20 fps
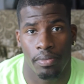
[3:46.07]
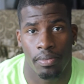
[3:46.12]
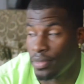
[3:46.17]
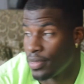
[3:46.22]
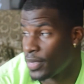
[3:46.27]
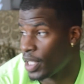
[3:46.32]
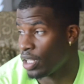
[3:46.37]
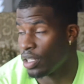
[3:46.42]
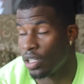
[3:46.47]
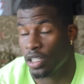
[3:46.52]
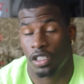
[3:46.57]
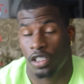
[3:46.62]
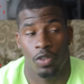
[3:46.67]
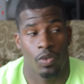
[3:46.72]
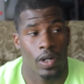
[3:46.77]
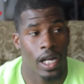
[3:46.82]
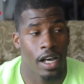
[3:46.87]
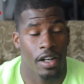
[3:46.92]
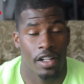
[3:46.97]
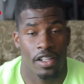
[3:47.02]
They looked
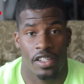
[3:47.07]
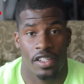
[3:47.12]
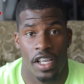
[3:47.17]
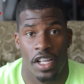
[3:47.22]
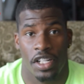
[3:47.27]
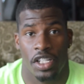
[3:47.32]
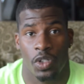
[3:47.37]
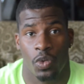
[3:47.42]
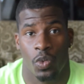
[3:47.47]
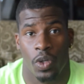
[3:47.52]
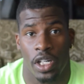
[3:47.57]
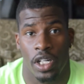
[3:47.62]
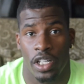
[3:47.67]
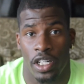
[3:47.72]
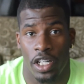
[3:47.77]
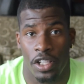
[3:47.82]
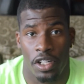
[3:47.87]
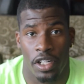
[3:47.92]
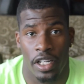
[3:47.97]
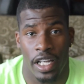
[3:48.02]
around and said to one
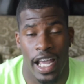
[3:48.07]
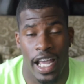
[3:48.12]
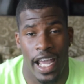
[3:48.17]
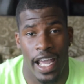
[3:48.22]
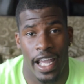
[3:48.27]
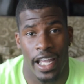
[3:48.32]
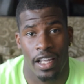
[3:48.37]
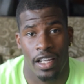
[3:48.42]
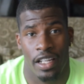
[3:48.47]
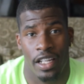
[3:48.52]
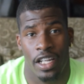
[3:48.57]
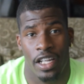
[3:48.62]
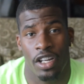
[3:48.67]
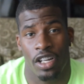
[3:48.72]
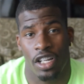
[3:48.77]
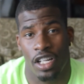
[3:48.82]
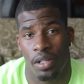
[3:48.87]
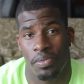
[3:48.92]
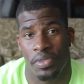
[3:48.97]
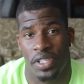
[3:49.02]
another, "Hey, here
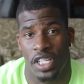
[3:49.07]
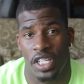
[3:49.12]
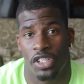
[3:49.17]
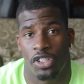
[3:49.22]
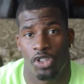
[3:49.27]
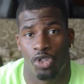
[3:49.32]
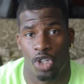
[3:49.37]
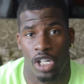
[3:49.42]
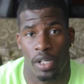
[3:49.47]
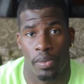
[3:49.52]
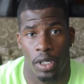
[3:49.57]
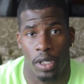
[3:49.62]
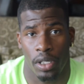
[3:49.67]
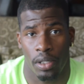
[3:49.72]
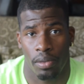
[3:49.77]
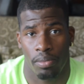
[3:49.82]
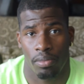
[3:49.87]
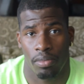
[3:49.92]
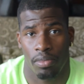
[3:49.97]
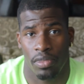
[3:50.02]
comes this dreamer.
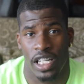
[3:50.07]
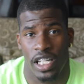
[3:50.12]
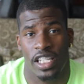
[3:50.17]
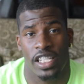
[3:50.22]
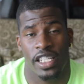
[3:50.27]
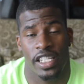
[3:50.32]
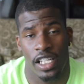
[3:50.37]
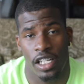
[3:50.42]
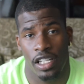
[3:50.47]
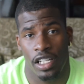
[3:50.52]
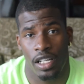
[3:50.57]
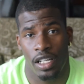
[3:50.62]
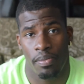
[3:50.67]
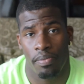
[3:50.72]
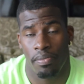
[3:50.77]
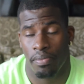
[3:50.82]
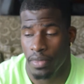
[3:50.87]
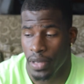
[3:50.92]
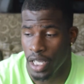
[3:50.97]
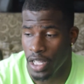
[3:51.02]
Let's kill him
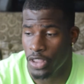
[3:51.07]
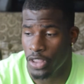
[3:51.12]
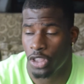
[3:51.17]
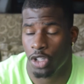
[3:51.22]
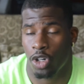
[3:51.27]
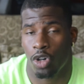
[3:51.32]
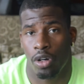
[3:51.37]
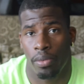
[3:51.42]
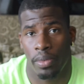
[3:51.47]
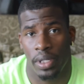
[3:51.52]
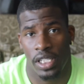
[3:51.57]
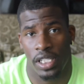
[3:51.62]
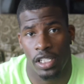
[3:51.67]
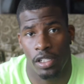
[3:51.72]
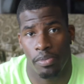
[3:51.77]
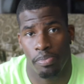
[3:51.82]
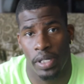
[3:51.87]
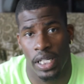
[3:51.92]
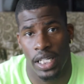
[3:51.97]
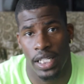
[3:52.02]
and throw him into the
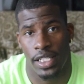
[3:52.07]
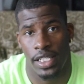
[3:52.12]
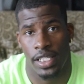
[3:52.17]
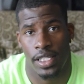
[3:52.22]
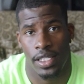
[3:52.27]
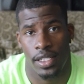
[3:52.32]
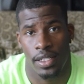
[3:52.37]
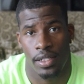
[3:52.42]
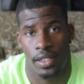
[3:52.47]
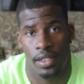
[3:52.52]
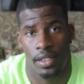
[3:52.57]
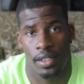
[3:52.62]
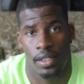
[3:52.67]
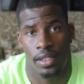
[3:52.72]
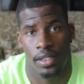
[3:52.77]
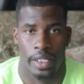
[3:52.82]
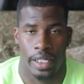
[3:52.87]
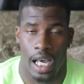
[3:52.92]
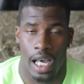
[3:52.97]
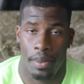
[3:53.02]
pits."
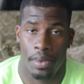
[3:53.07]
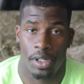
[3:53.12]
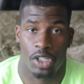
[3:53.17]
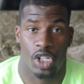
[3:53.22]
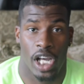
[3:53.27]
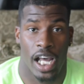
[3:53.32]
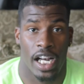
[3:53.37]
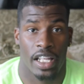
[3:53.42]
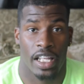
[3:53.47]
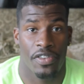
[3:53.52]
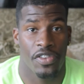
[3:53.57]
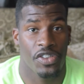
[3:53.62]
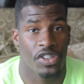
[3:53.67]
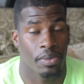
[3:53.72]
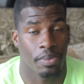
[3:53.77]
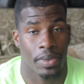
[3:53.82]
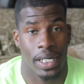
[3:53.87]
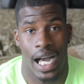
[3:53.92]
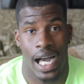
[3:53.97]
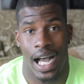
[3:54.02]
Now I'm going to try to give you some
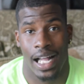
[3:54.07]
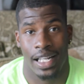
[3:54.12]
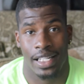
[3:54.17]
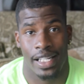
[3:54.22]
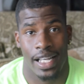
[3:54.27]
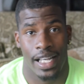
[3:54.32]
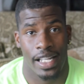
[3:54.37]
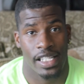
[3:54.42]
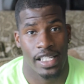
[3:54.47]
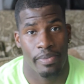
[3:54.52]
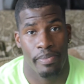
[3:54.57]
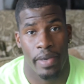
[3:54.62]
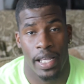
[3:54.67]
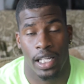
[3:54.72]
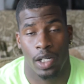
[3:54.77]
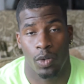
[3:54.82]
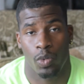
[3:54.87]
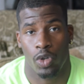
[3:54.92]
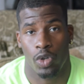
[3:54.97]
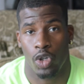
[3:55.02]
context and make it
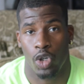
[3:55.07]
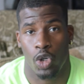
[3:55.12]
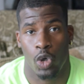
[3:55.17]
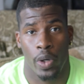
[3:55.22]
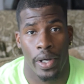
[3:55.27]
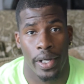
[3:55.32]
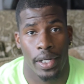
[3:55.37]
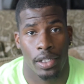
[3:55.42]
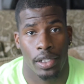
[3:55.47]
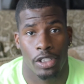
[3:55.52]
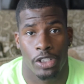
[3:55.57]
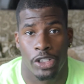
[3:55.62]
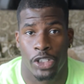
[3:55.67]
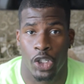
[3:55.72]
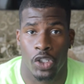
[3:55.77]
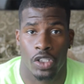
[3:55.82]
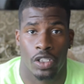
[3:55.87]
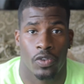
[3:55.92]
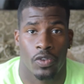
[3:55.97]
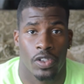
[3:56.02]
real quick.
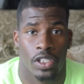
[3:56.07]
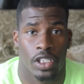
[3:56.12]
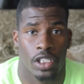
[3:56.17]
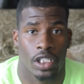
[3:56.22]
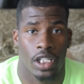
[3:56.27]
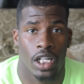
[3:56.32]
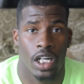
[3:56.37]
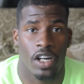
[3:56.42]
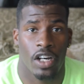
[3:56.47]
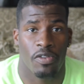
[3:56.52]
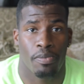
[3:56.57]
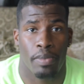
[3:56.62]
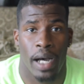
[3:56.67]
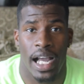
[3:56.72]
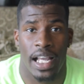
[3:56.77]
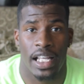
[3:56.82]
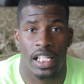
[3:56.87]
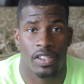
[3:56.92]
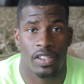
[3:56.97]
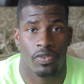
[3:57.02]
Joseph was loved by
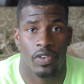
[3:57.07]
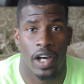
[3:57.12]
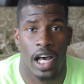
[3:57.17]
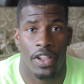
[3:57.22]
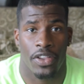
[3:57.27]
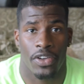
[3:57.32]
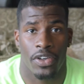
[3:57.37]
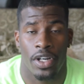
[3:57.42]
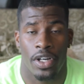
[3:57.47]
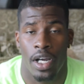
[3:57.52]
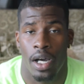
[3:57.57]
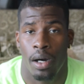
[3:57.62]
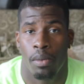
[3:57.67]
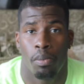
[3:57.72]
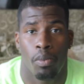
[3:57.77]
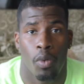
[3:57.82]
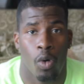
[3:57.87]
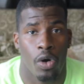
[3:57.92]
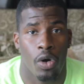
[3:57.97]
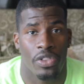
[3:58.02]
his father
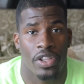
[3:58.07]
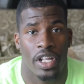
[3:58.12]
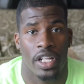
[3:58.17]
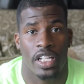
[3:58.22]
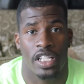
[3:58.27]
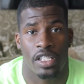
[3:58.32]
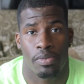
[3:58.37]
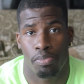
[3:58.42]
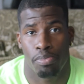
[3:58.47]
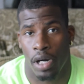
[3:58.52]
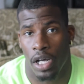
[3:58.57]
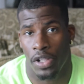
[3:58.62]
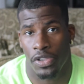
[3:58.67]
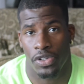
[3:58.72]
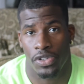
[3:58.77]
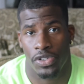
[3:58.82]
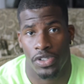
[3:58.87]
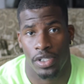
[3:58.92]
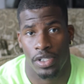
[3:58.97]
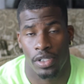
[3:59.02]
more than his
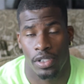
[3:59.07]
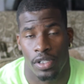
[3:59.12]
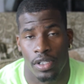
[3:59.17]
brothers.